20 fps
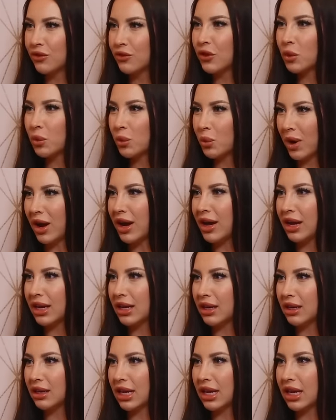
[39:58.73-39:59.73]
for
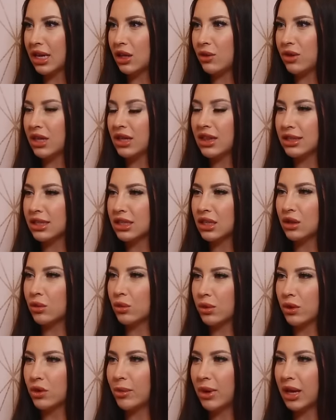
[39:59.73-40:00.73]
what? Like, you yeah. think that's going to
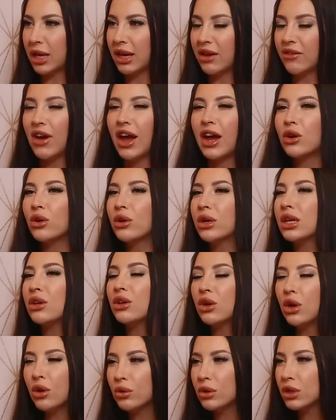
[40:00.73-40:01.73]
ruin my life? I already
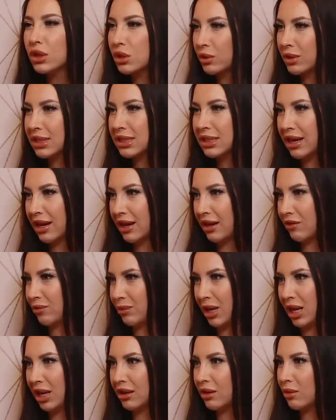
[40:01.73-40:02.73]
know the choice that I've
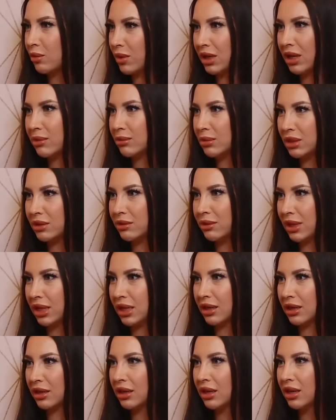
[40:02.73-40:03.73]
made and what I'm
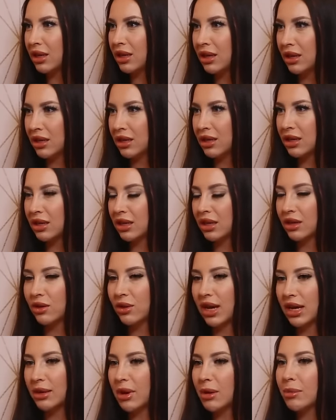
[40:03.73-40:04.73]
doing. Yeah. You know,
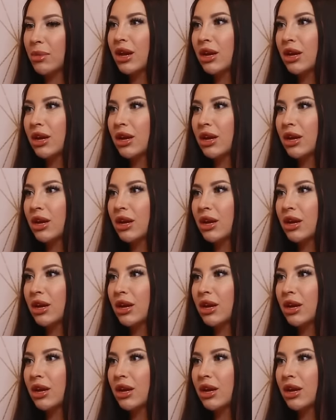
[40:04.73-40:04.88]
and my